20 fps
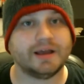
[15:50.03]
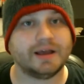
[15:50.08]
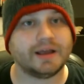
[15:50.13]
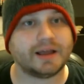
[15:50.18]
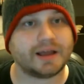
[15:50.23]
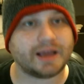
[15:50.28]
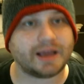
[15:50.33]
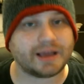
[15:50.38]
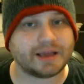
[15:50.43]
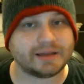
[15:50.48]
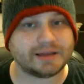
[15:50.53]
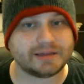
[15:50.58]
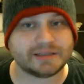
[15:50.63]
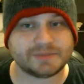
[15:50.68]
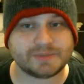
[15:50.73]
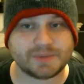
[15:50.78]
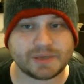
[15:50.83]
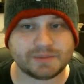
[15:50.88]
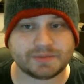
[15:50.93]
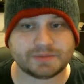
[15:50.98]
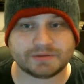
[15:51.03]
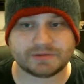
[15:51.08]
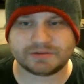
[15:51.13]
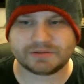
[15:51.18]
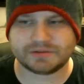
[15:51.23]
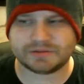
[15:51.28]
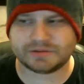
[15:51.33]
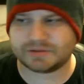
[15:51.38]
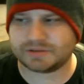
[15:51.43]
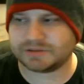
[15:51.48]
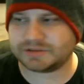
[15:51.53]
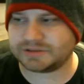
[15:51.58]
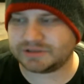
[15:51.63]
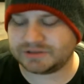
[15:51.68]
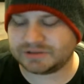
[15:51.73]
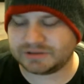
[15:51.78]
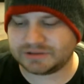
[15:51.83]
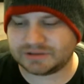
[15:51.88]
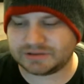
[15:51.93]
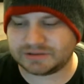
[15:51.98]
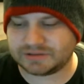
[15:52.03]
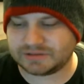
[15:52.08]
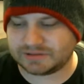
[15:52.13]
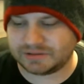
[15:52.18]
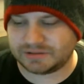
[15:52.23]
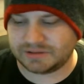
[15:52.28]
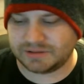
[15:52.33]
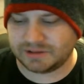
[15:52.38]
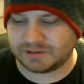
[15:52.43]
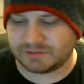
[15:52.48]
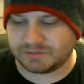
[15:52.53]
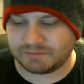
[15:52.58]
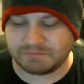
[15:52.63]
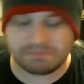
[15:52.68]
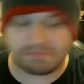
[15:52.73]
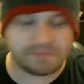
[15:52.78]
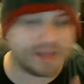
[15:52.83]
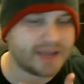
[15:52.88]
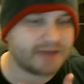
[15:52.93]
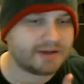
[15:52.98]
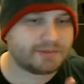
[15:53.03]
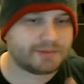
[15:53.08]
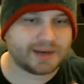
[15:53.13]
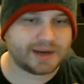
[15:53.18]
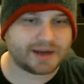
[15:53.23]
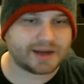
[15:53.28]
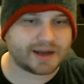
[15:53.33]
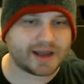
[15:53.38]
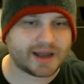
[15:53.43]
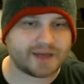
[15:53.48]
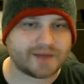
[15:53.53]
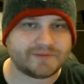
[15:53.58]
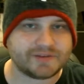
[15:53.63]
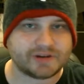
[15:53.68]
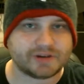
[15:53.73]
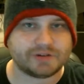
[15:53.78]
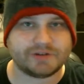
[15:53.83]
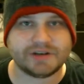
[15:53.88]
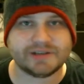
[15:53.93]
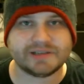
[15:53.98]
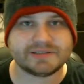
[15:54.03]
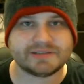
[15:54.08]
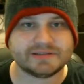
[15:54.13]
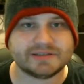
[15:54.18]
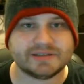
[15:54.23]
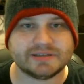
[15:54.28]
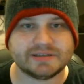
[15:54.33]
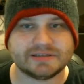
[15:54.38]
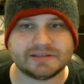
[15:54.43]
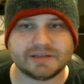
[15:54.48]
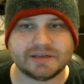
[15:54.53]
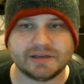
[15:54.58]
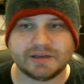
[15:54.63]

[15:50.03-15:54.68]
And these people who are, may or may not have degrees in this,